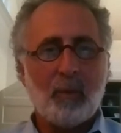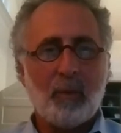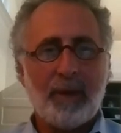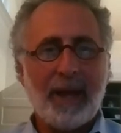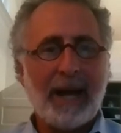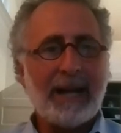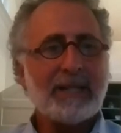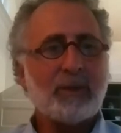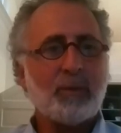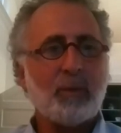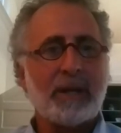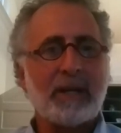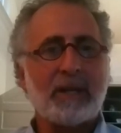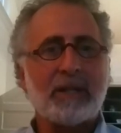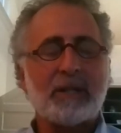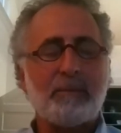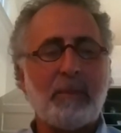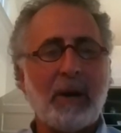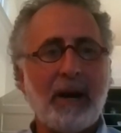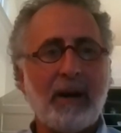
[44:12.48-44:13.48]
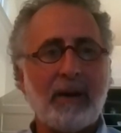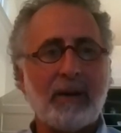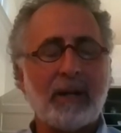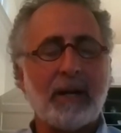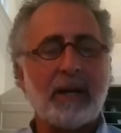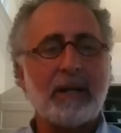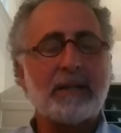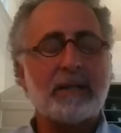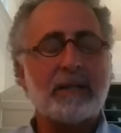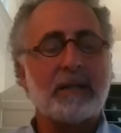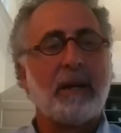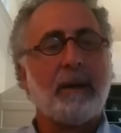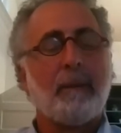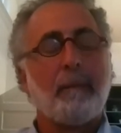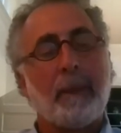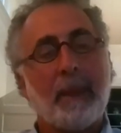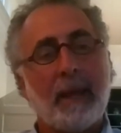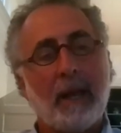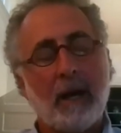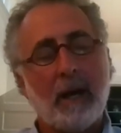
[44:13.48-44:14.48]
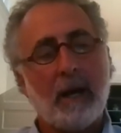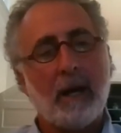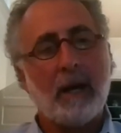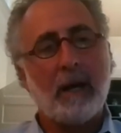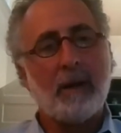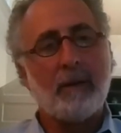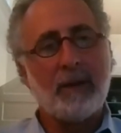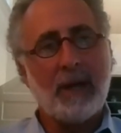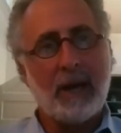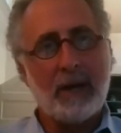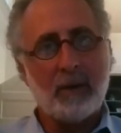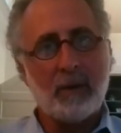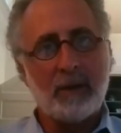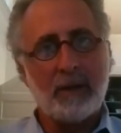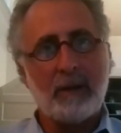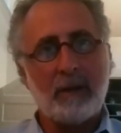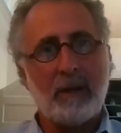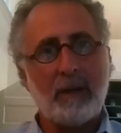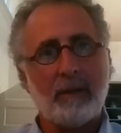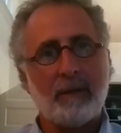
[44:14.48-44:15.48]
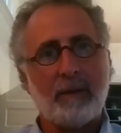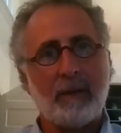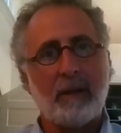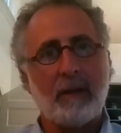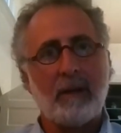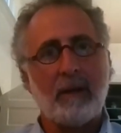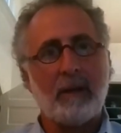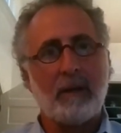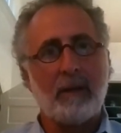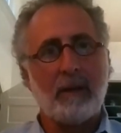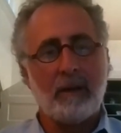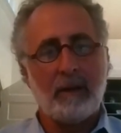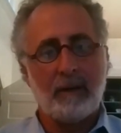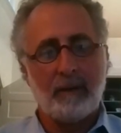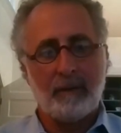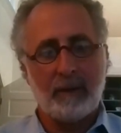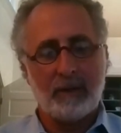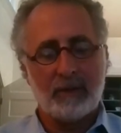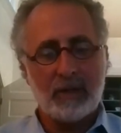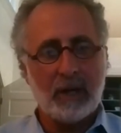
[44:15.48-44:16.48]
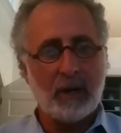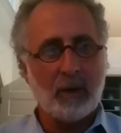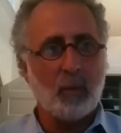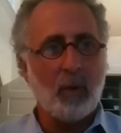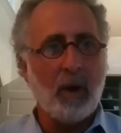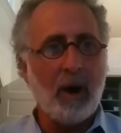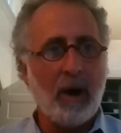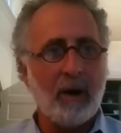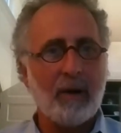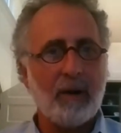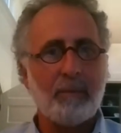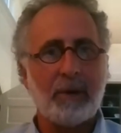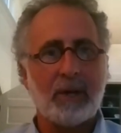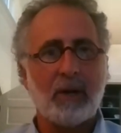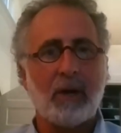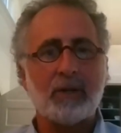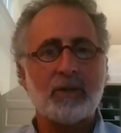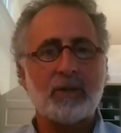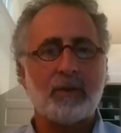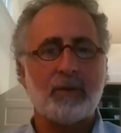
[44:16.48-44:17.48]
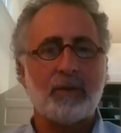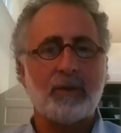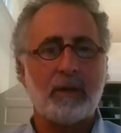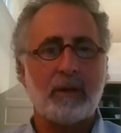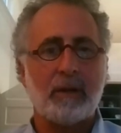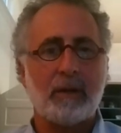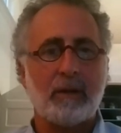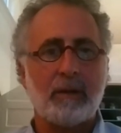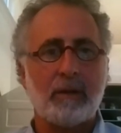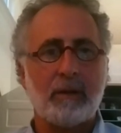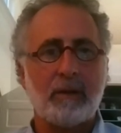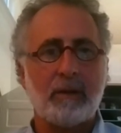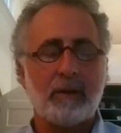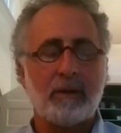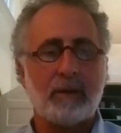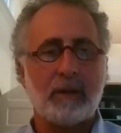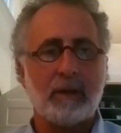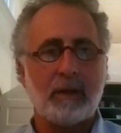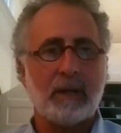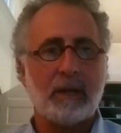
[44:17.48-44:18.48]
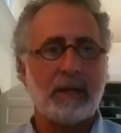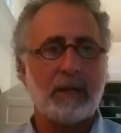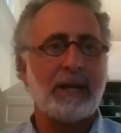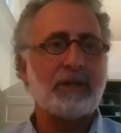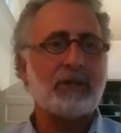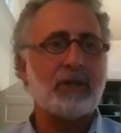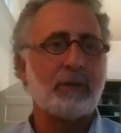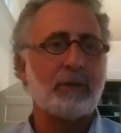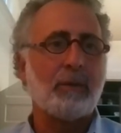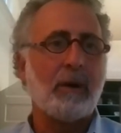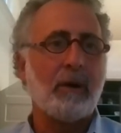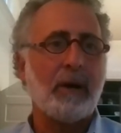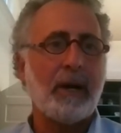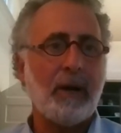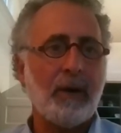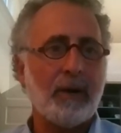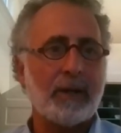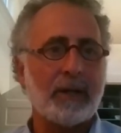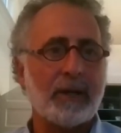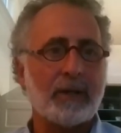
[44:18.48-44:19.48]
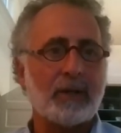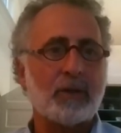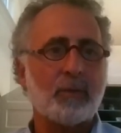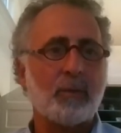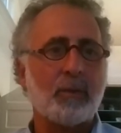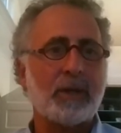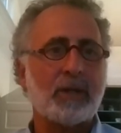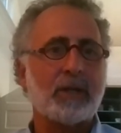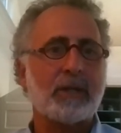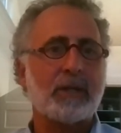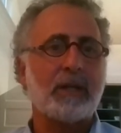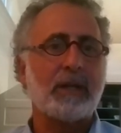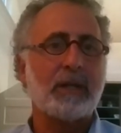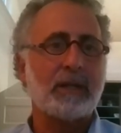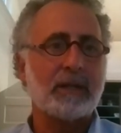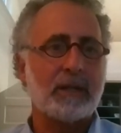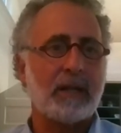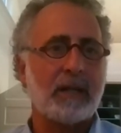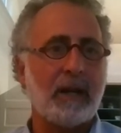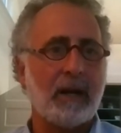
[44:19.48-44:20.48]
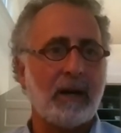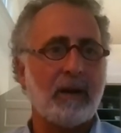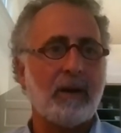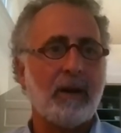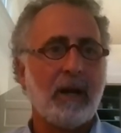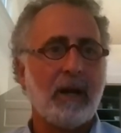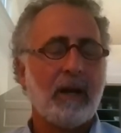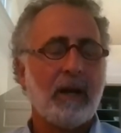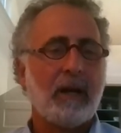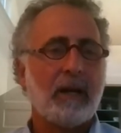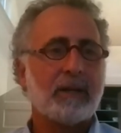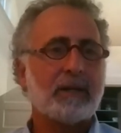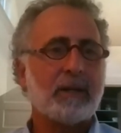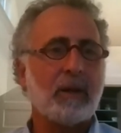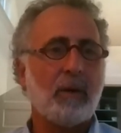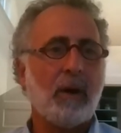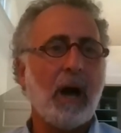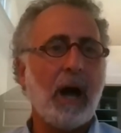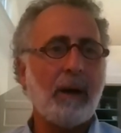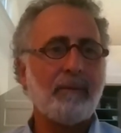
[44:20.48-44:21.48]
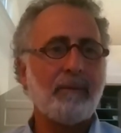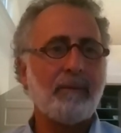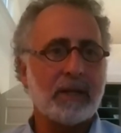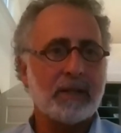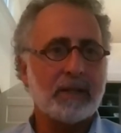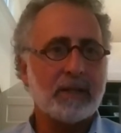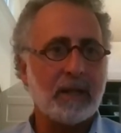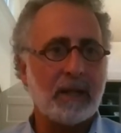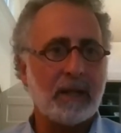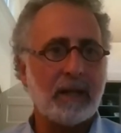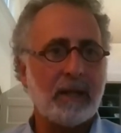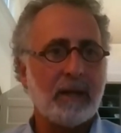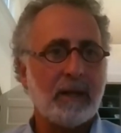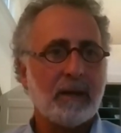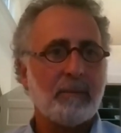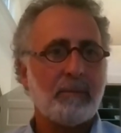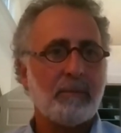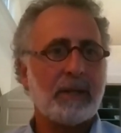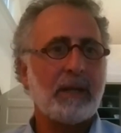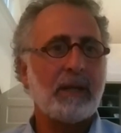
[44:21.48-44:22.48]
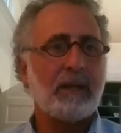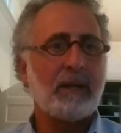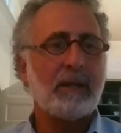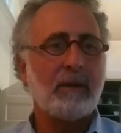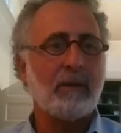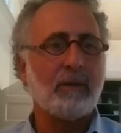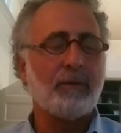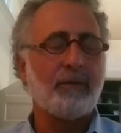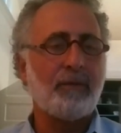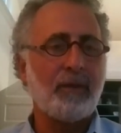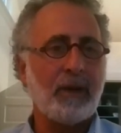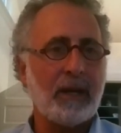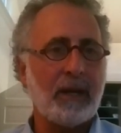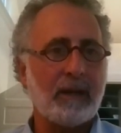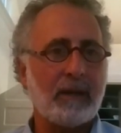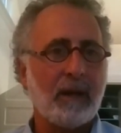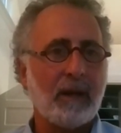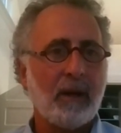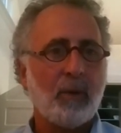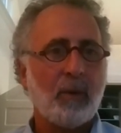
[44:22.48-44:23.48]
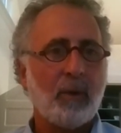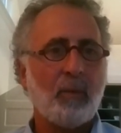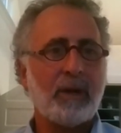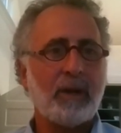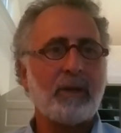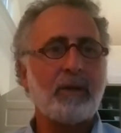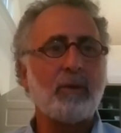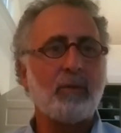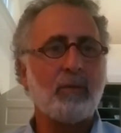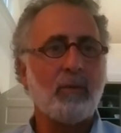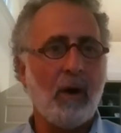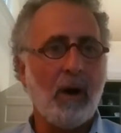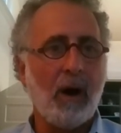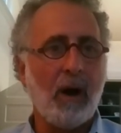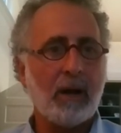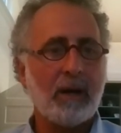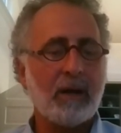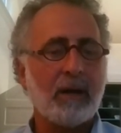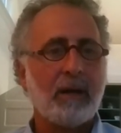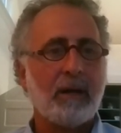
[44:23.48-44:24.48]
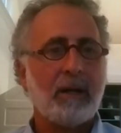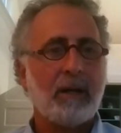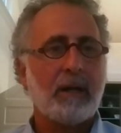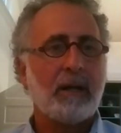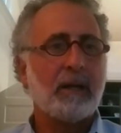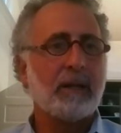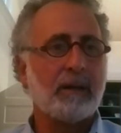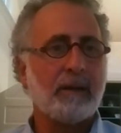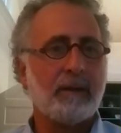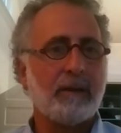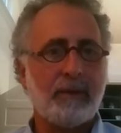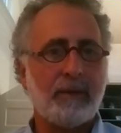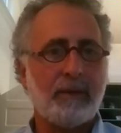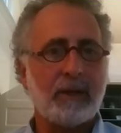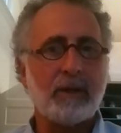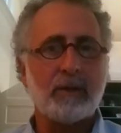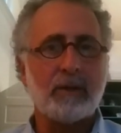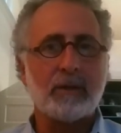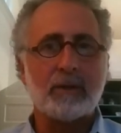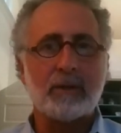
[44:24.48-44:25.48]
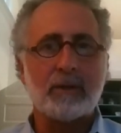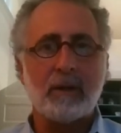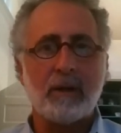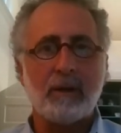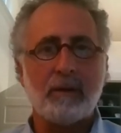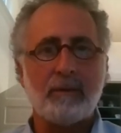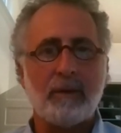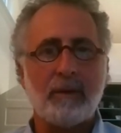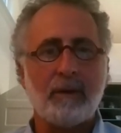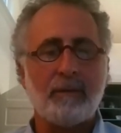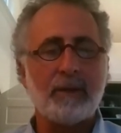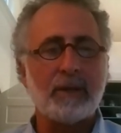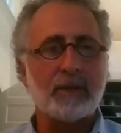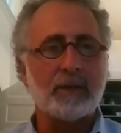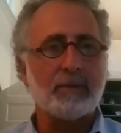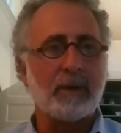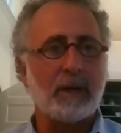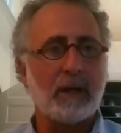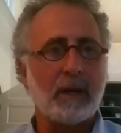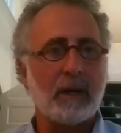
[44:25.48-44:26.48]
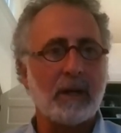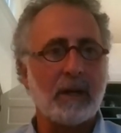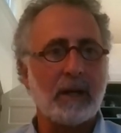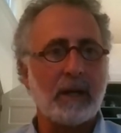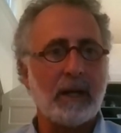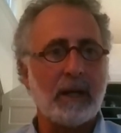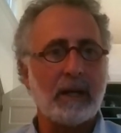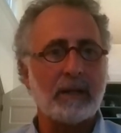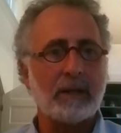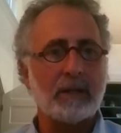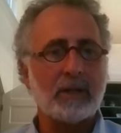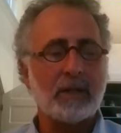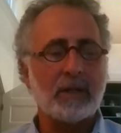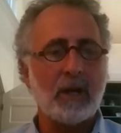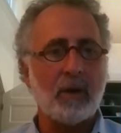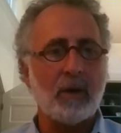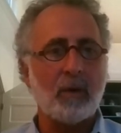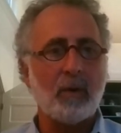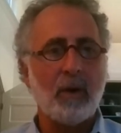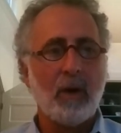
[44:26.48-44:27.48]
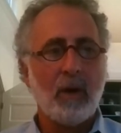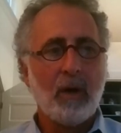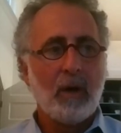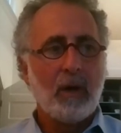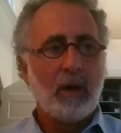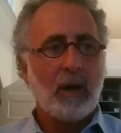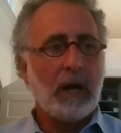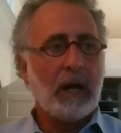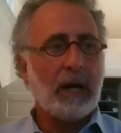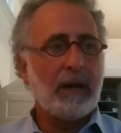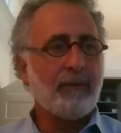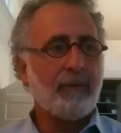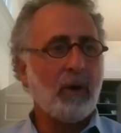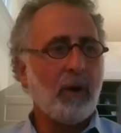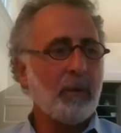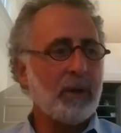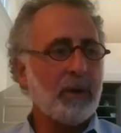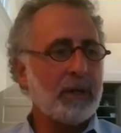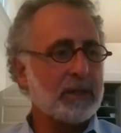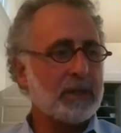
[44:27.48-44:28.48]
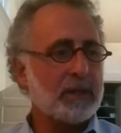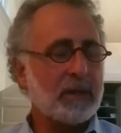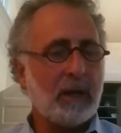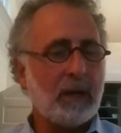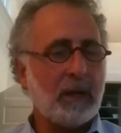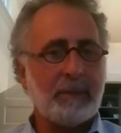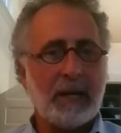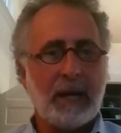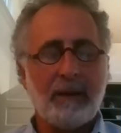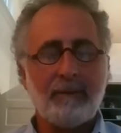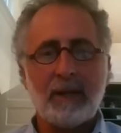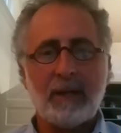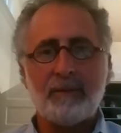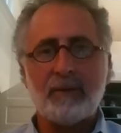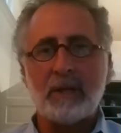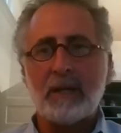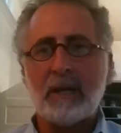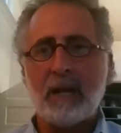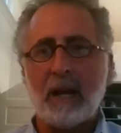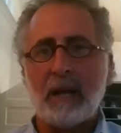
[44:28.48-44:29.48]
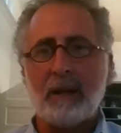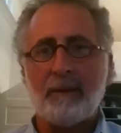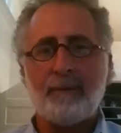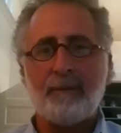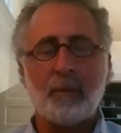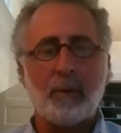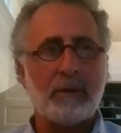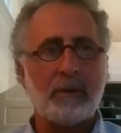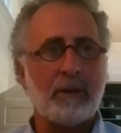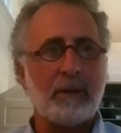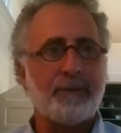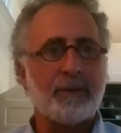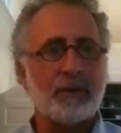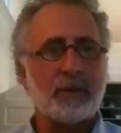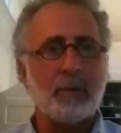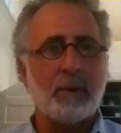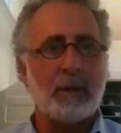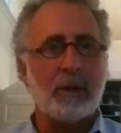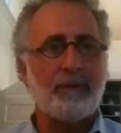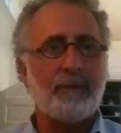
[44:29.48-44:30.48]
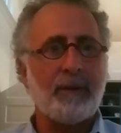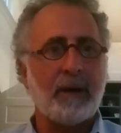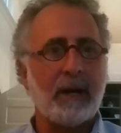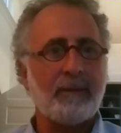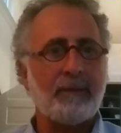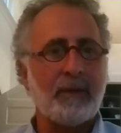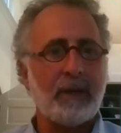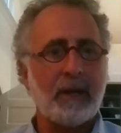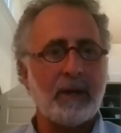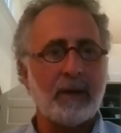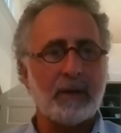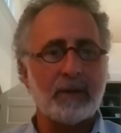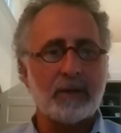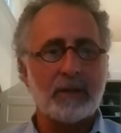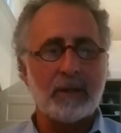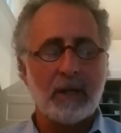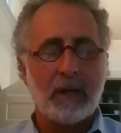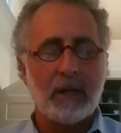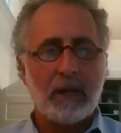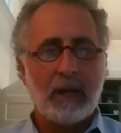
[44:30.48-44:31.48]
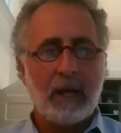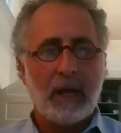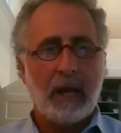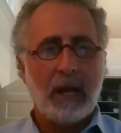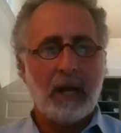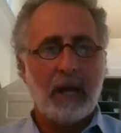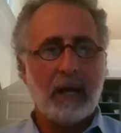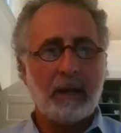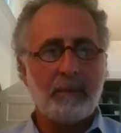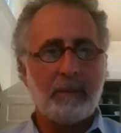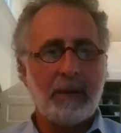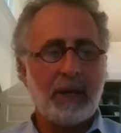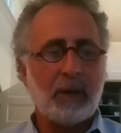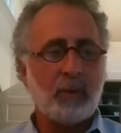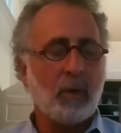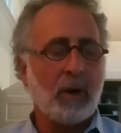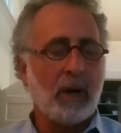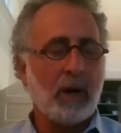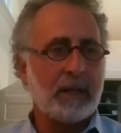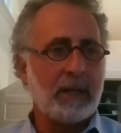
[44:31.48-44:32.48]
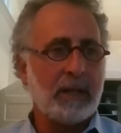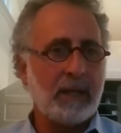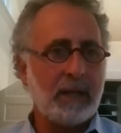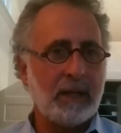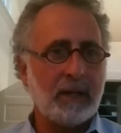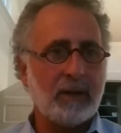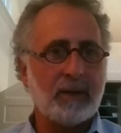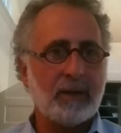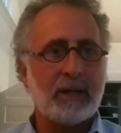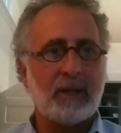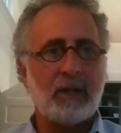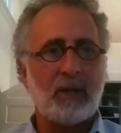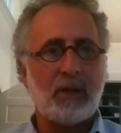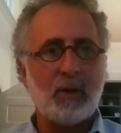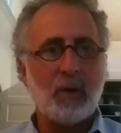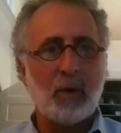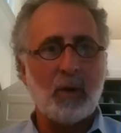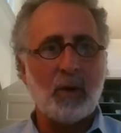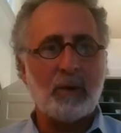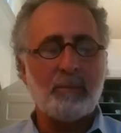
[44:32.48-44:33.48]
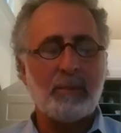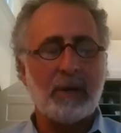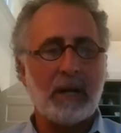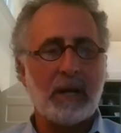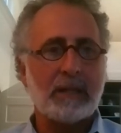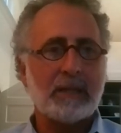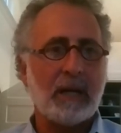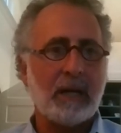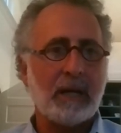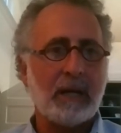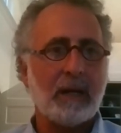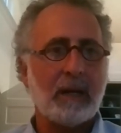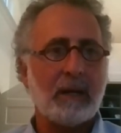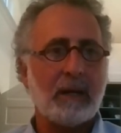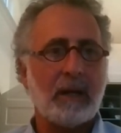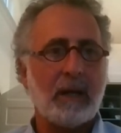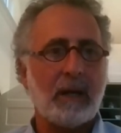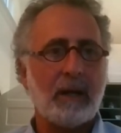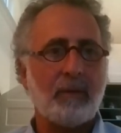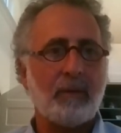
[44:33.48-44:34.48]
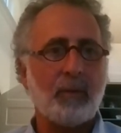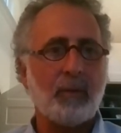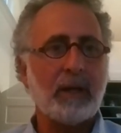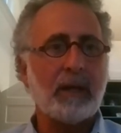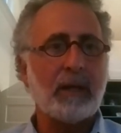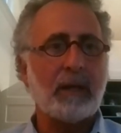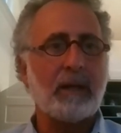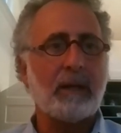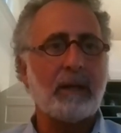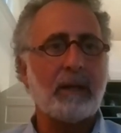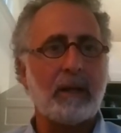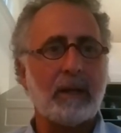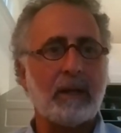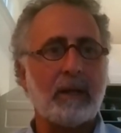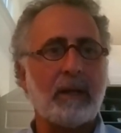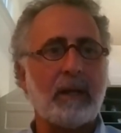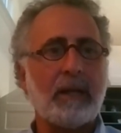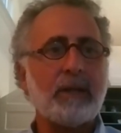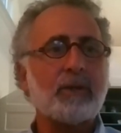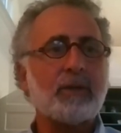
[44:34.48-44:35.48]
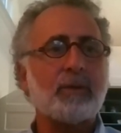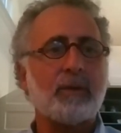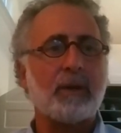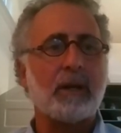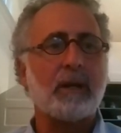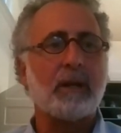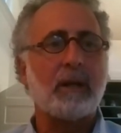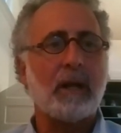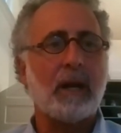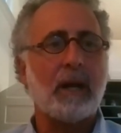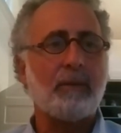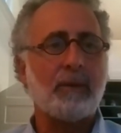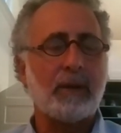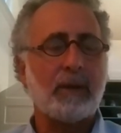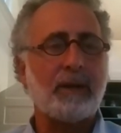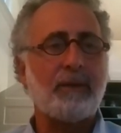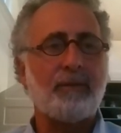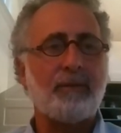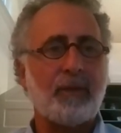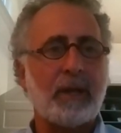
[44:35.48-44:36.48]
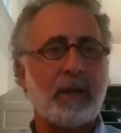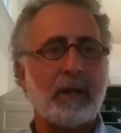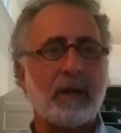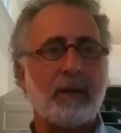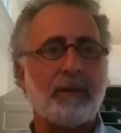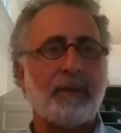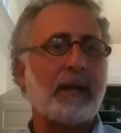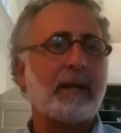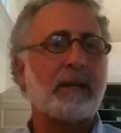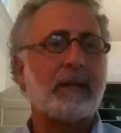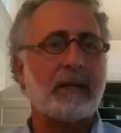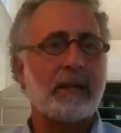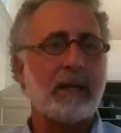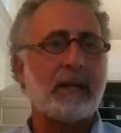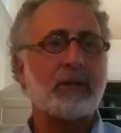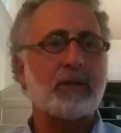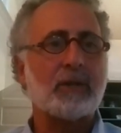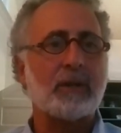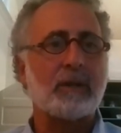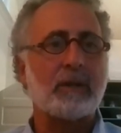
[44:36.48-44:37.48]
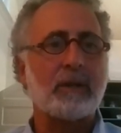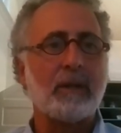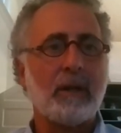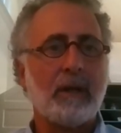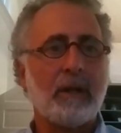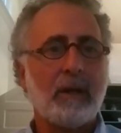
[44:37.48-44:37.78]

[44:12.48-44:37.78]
that's what inspired us, not only the terroir, but also the connection to our heritage, which is there so obviously beneath your feet when you walk in the vineyards of Israel. And so I've lived in California for 25 years and made wine here and in New York, but I tell you, in Israel, I really feel that connection